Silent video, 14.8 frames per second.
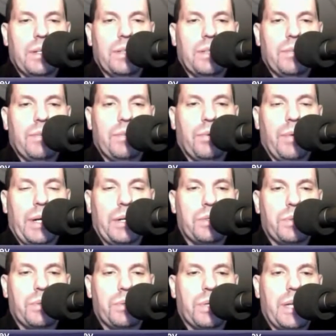for Record
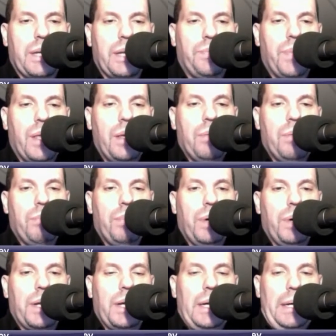Store Day.
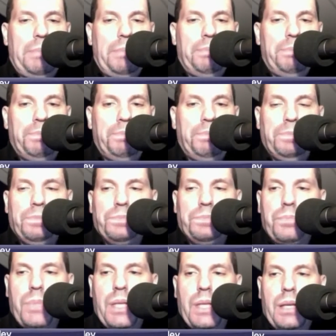But
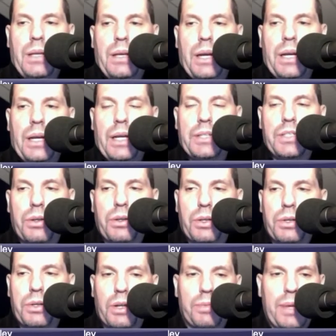I guess
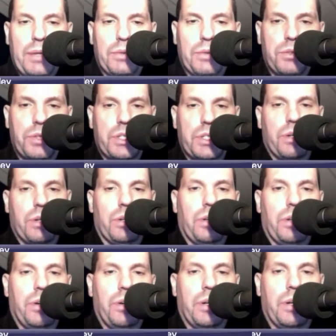you talked about nutrition
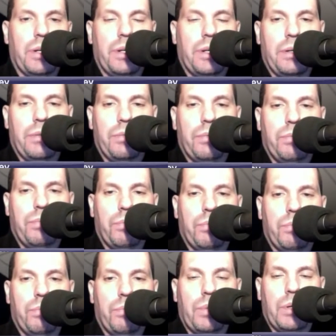earlier, and
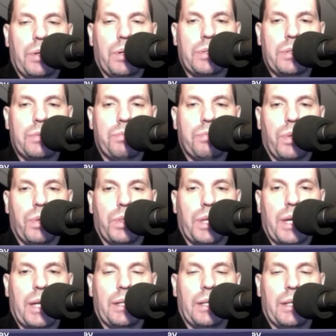I guess one thing
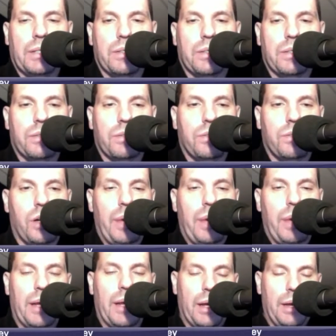I'd like to talk
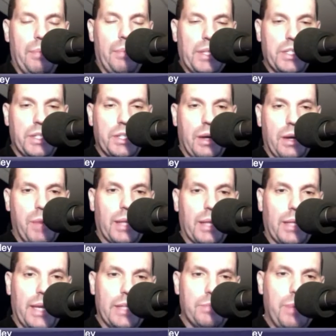about. I mentioned on my
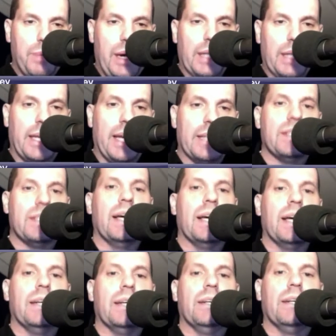last podcast that
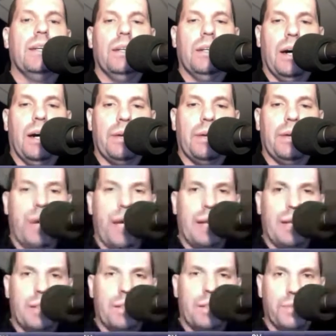I ran
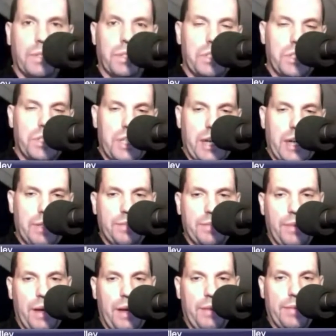in the Phillies Charities
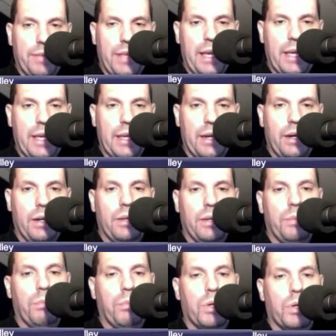5K on
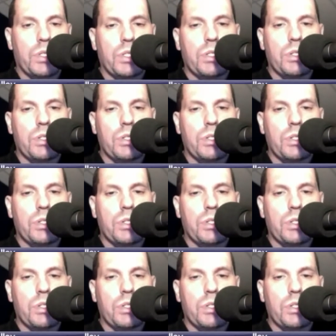March